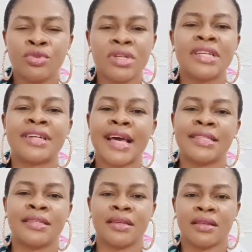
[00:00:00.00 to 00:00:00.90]
Do the
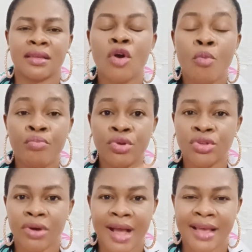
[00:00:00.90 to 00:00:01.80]
right thing. Open
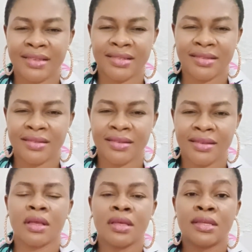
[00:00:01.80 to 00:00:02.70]
your eyes.
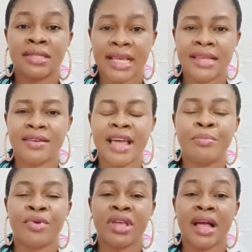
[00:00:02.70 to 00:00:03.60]
Say the
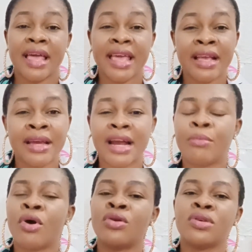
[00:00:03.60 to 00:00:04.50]
right prayer and
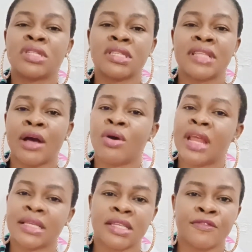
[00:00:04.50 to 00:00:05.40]
grab all those things that
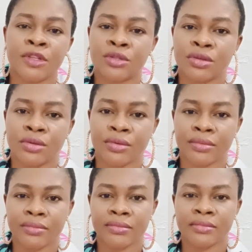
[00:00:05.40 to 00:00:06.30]
God has given to you.
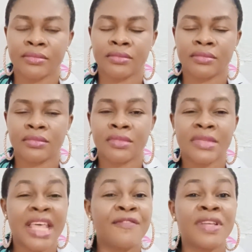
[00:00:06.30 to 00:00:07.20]

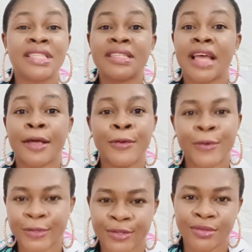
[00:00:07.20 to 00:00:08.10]
everything are
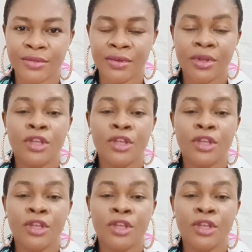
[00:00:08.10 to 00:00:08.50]
yours.